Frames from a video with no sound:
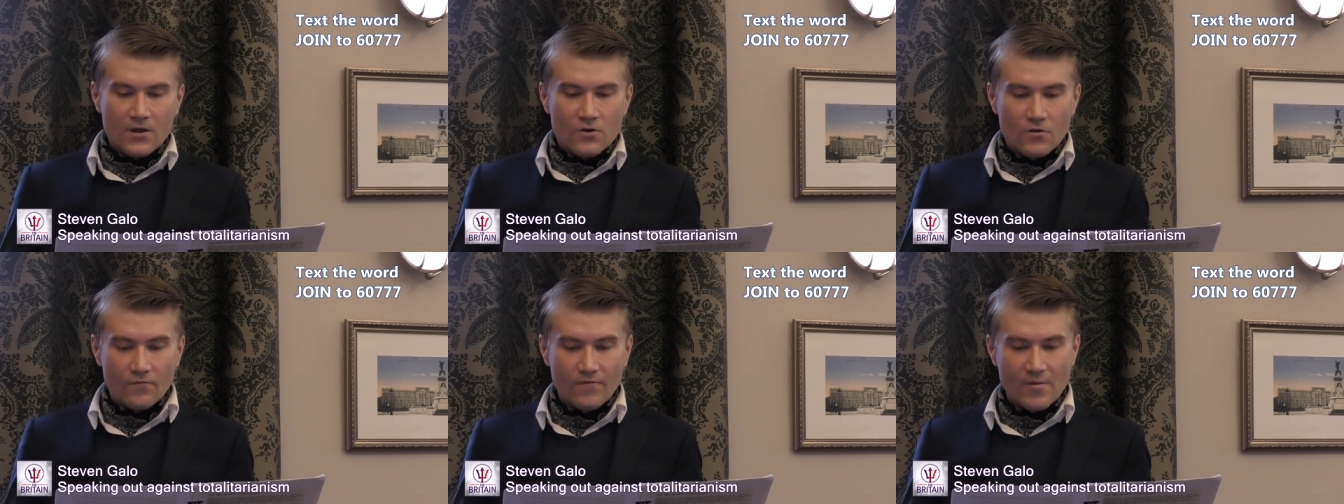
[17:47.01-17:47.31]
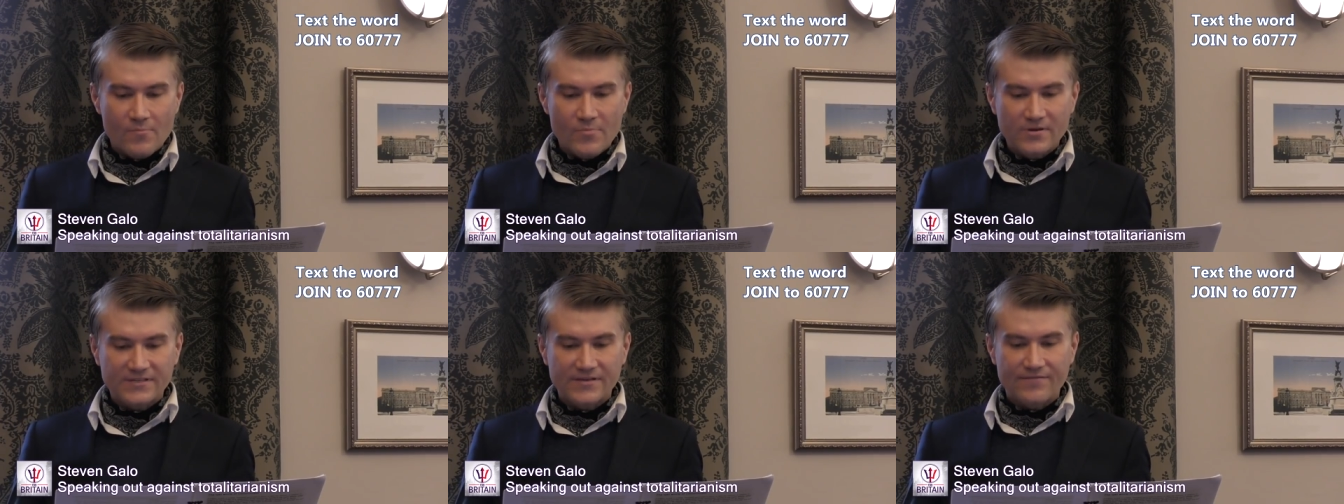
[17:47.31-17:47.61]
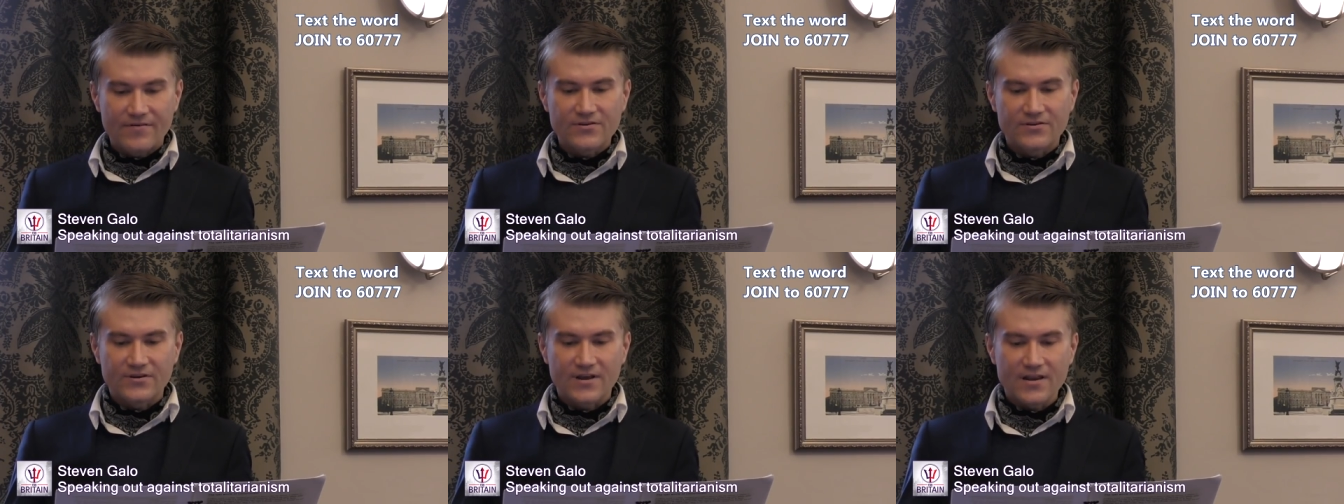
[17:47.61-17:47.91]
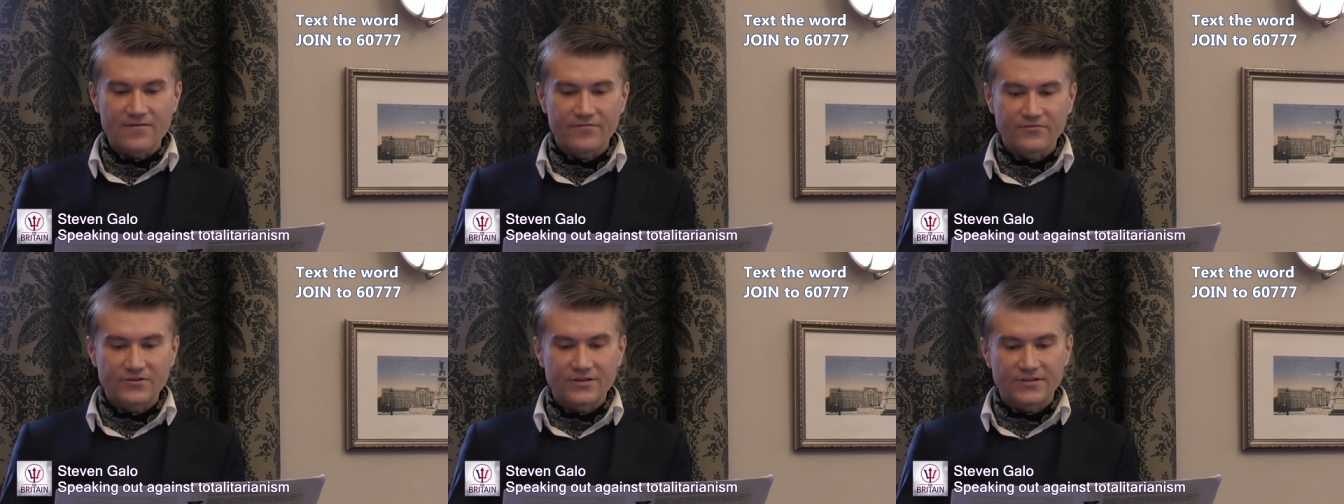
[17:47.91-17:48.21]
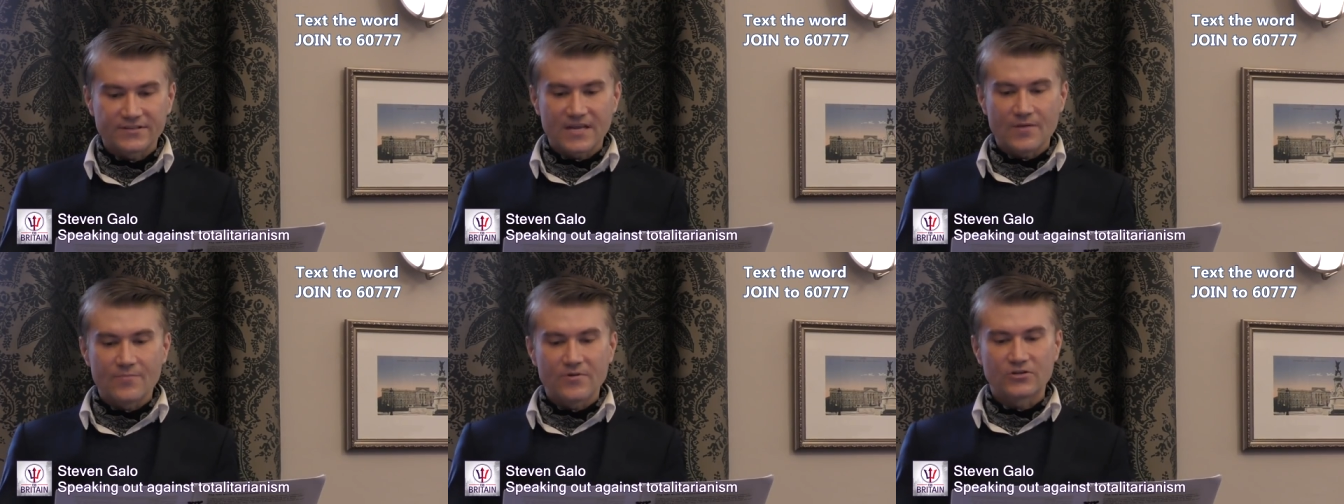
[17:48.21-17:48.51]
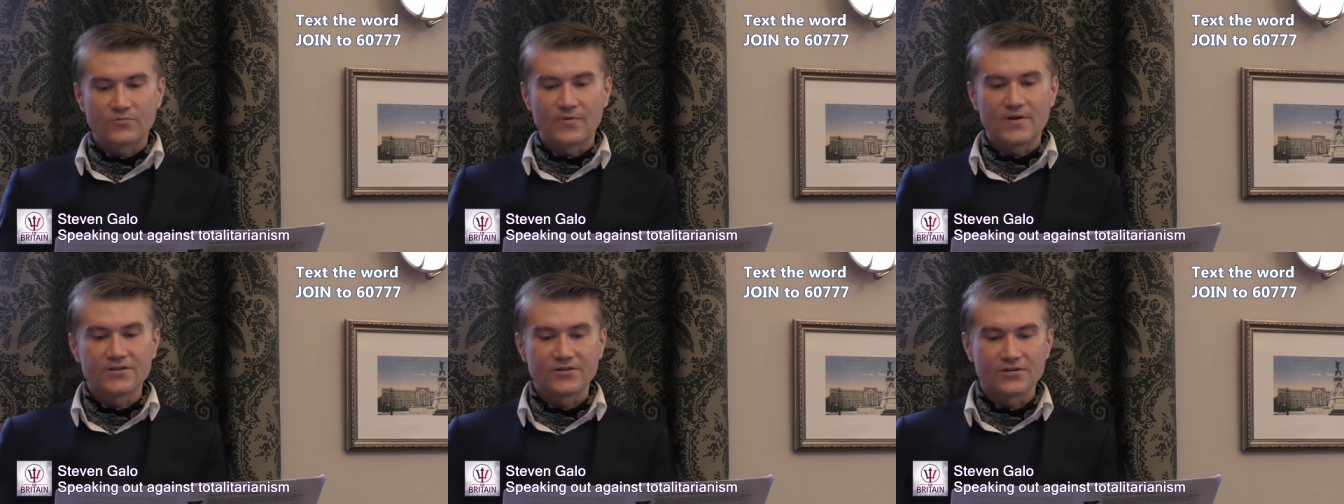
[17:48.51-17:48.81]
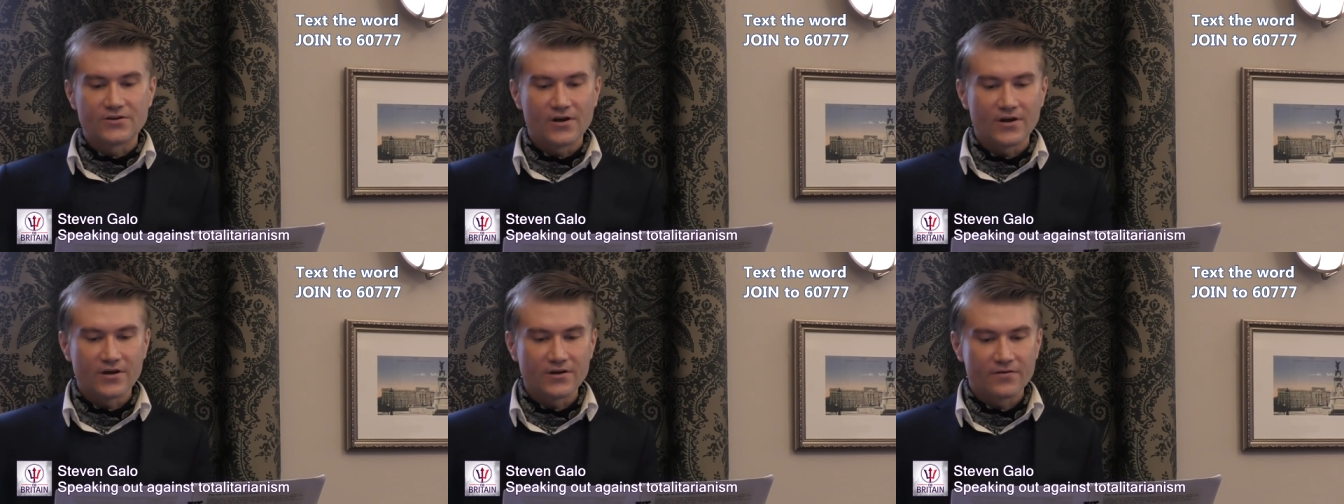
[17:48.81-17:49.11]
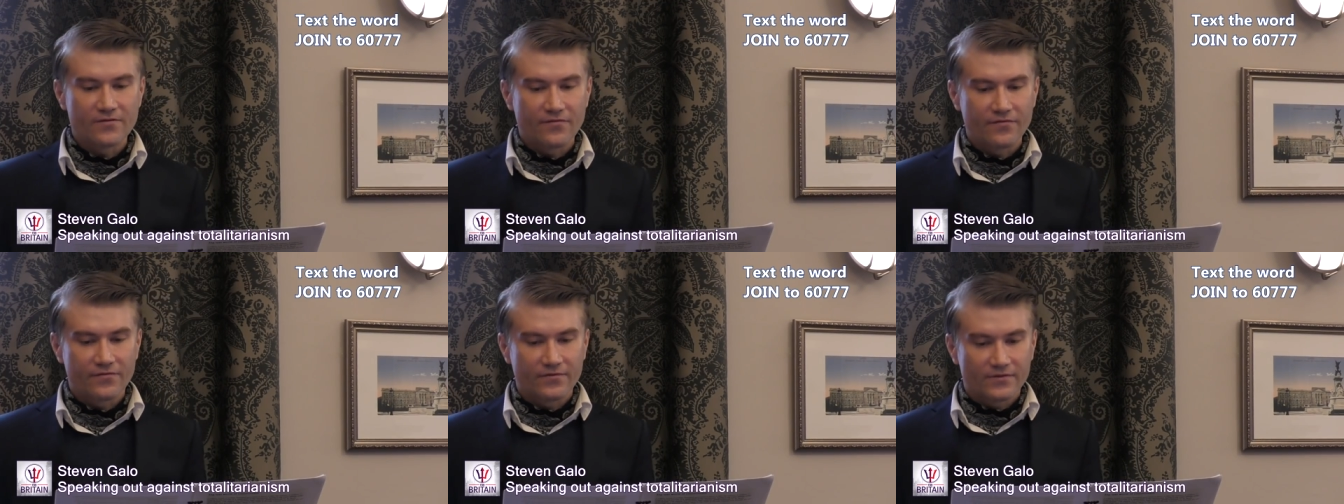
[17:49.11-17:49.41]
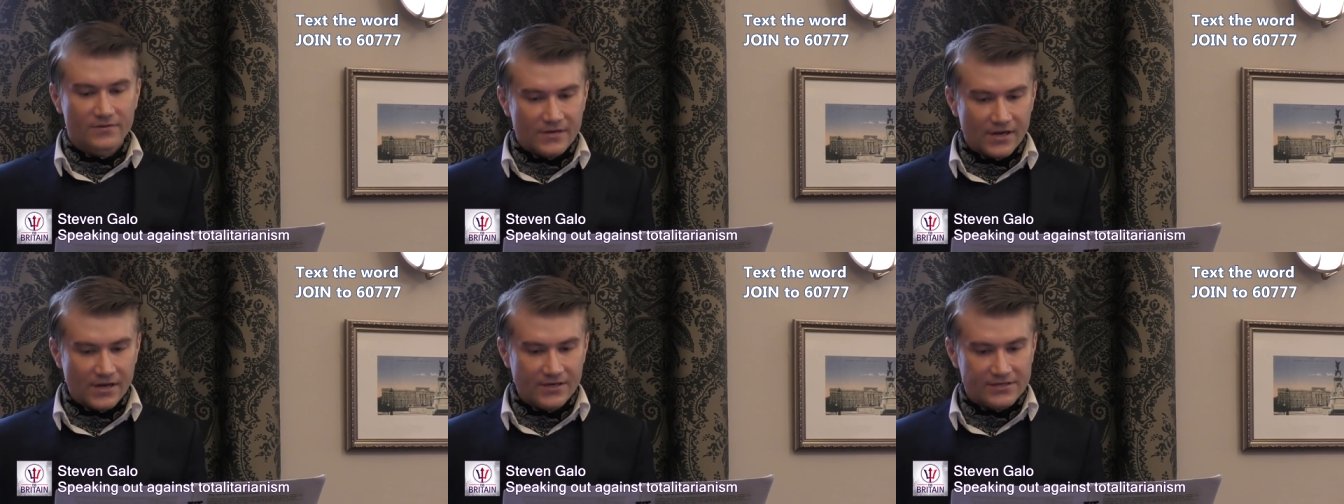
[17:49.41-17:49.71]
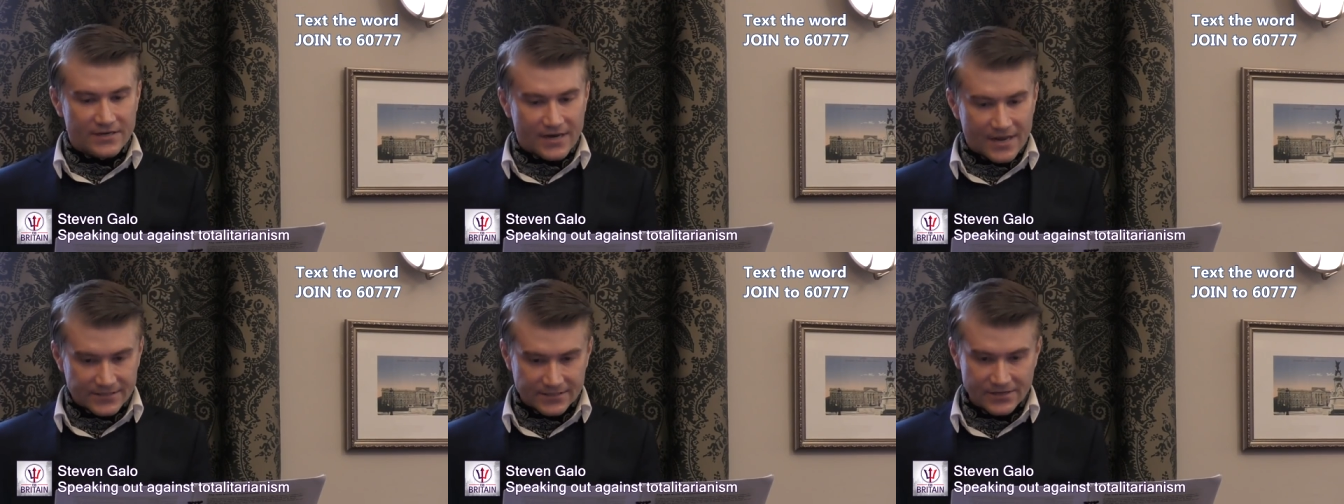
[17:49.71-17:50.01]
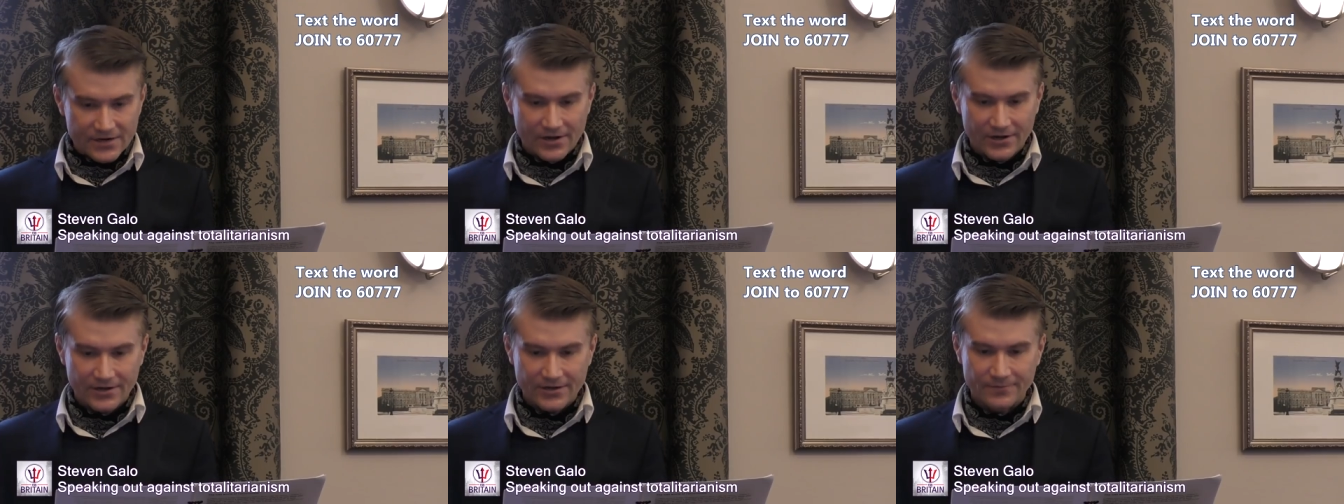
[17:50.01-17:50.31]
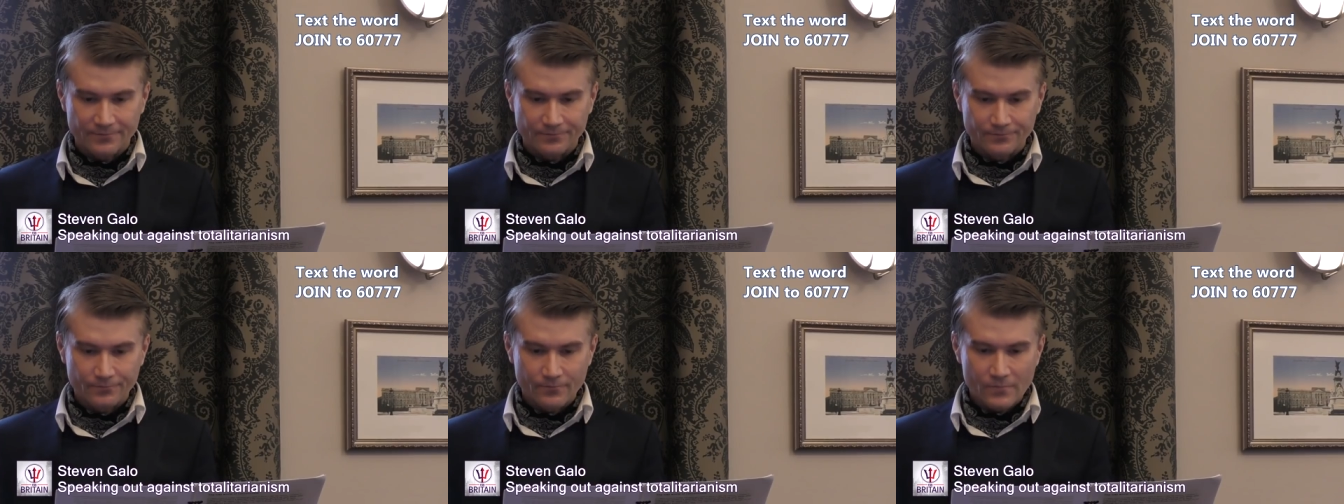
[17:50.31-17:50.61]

November 17th to December 29th, 1989.